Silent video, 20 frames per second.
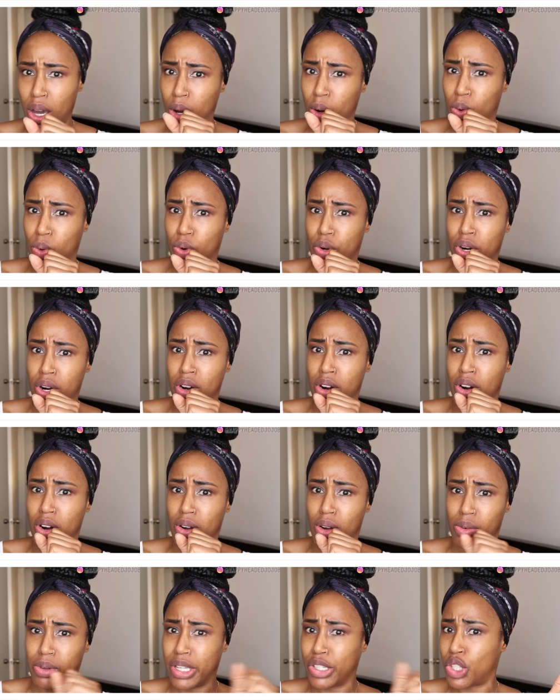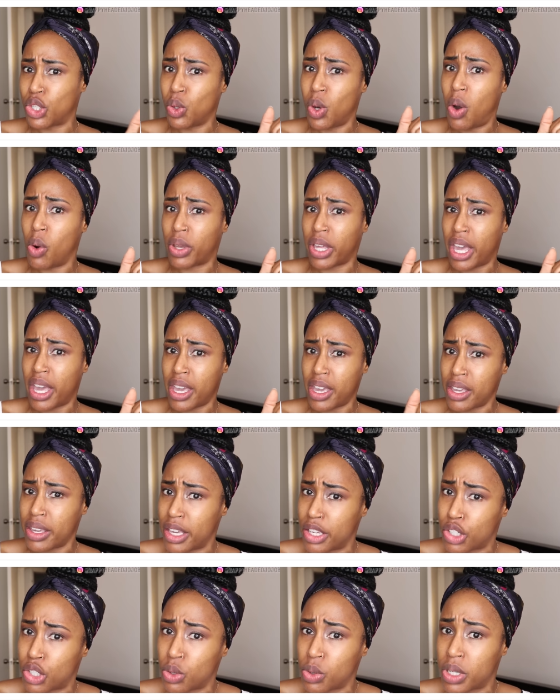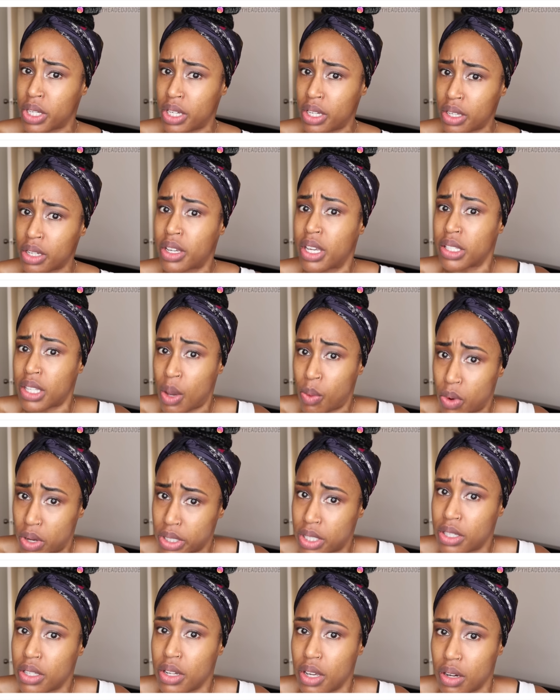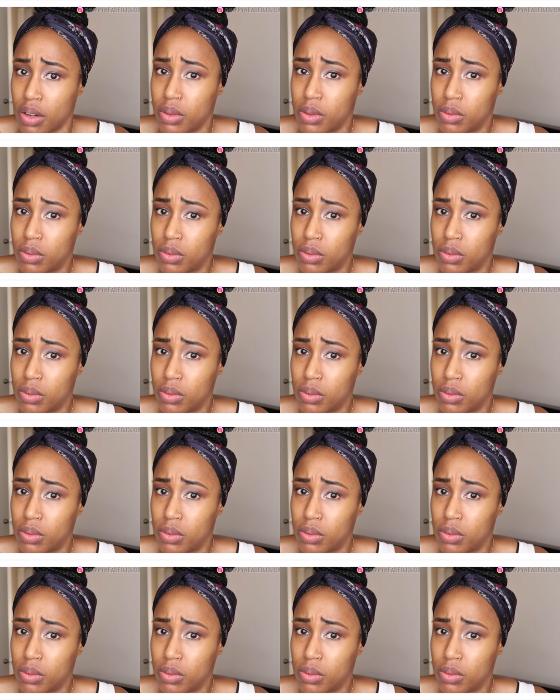oh, girl, is you okay? Is you good? Because I want to know.